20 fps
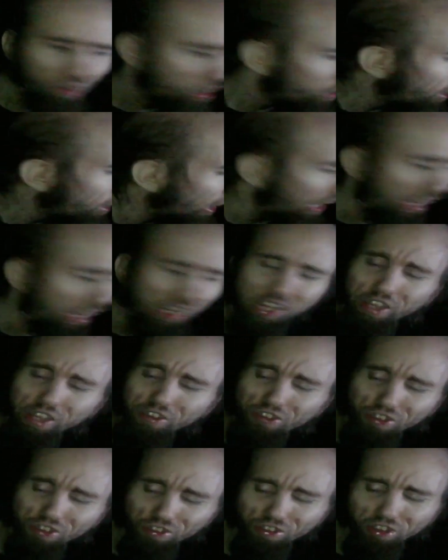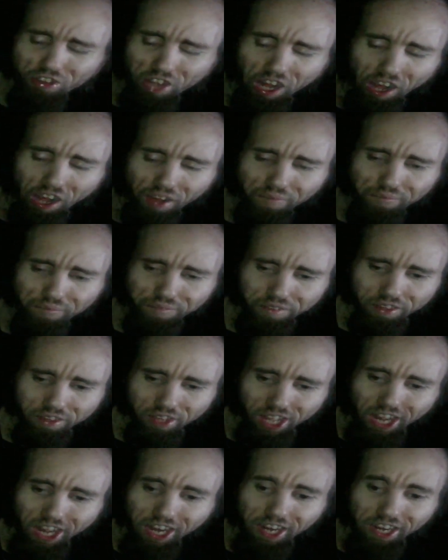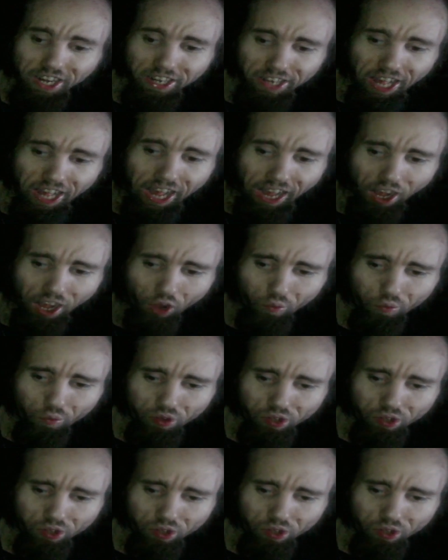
And it needs to stop. Now.